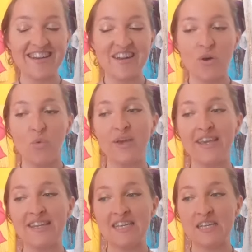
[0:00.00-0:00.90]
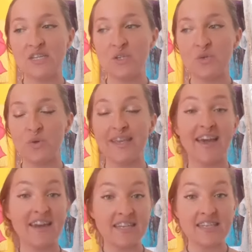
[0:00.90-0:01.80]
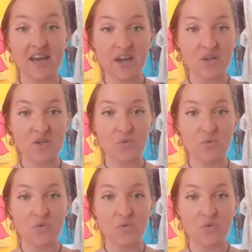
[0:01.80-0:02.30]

we need to get in touch